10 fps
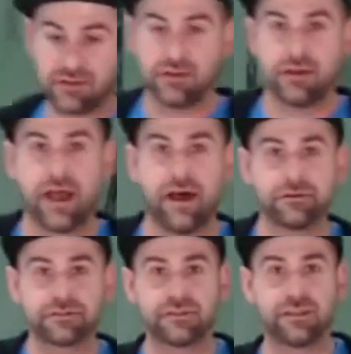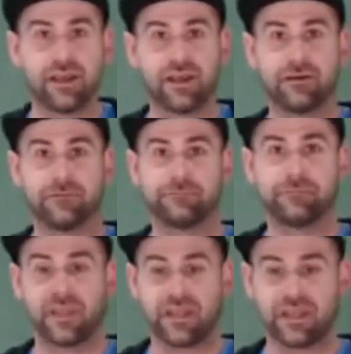house,
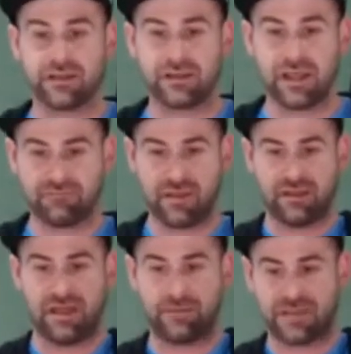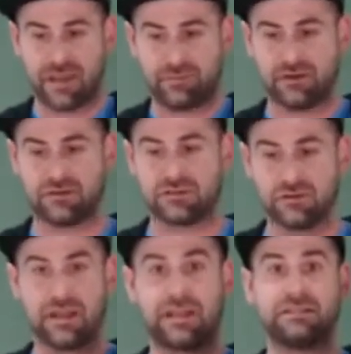and I have my laptop here so
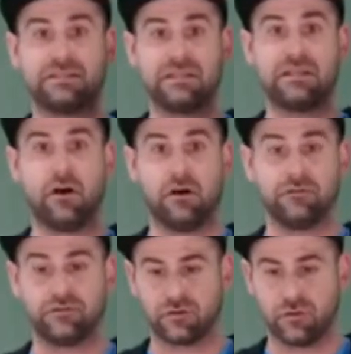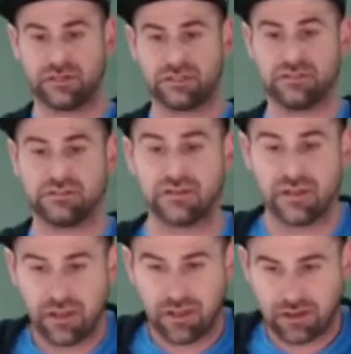I can see all of your questions
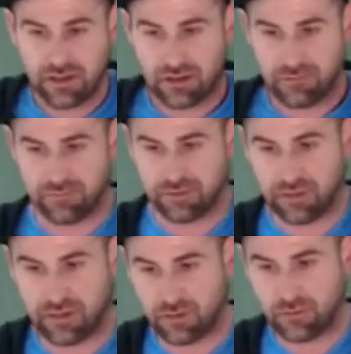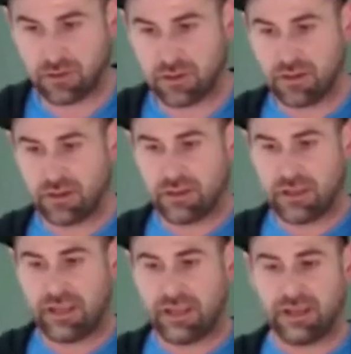below.
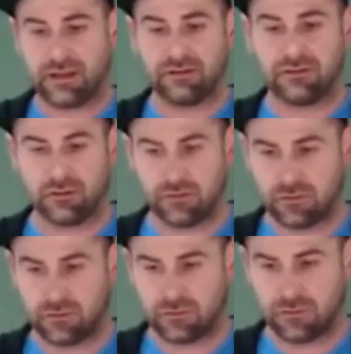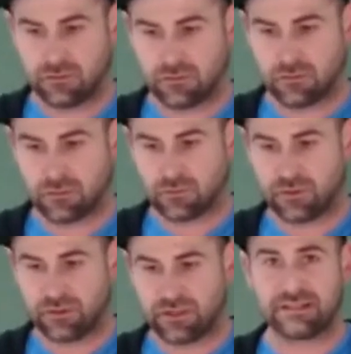And
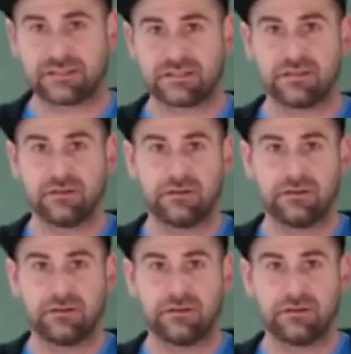really, that's